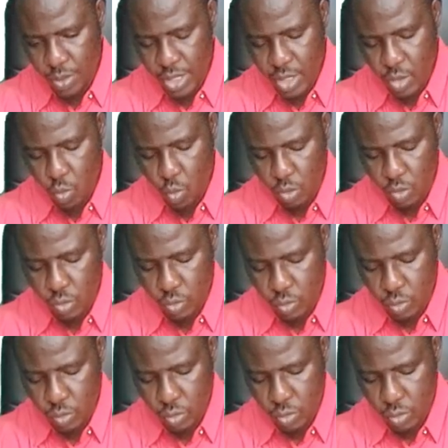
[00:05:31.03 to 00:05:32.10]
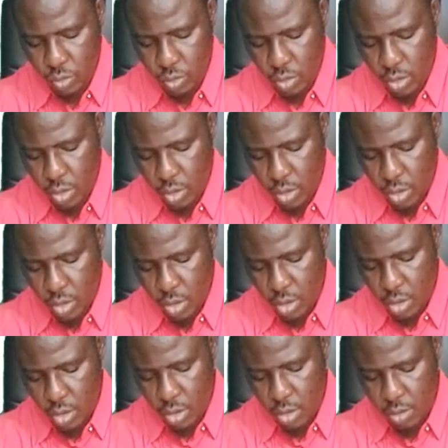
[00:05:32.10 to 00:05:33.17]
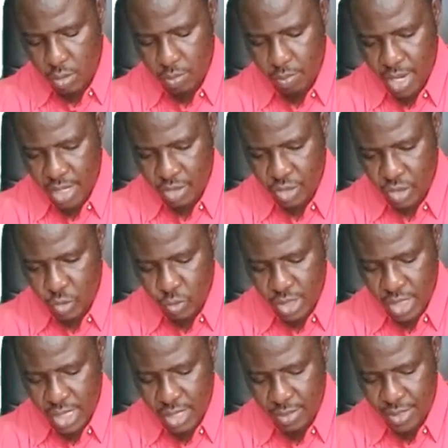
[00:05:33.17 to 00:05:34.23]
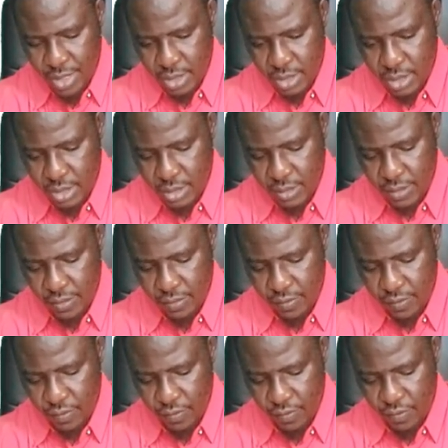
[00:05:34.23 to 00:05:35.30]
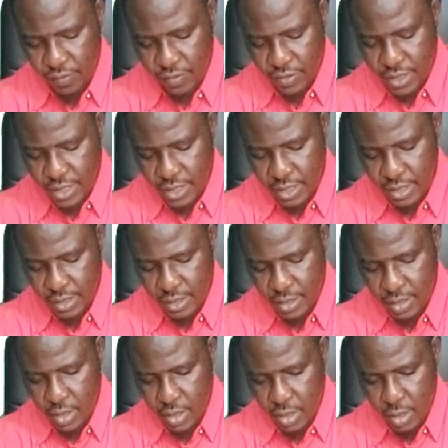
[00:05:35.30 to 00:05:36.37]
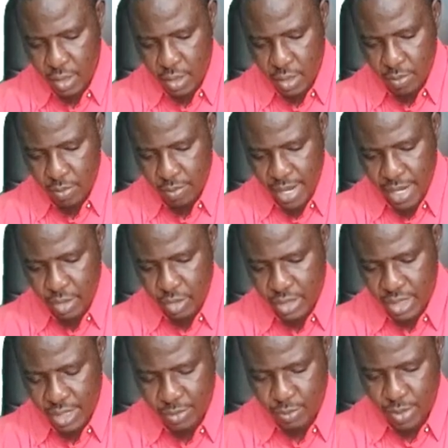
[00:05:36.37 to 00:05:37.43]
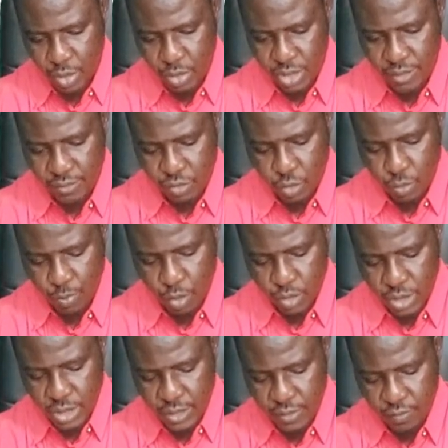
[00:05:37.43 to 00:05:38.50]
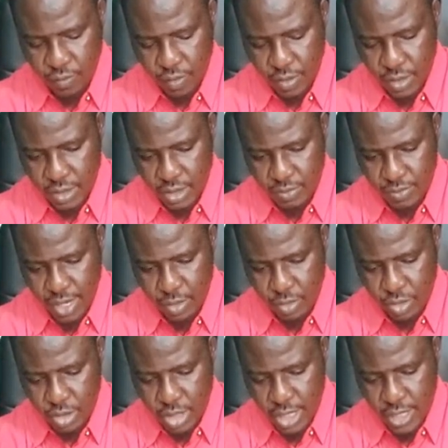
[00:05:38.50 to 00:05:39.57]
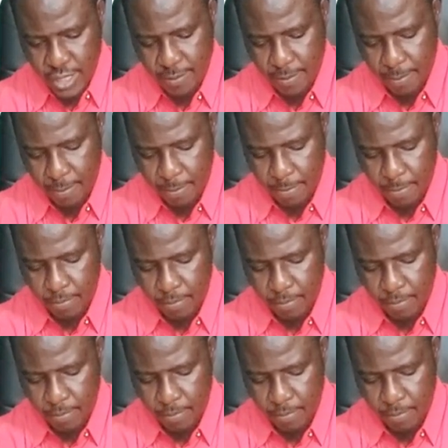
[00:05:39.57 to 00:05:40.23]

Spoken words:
will be equal to matrix with elements 15. Minus times minus gives you positive. This is minus 3,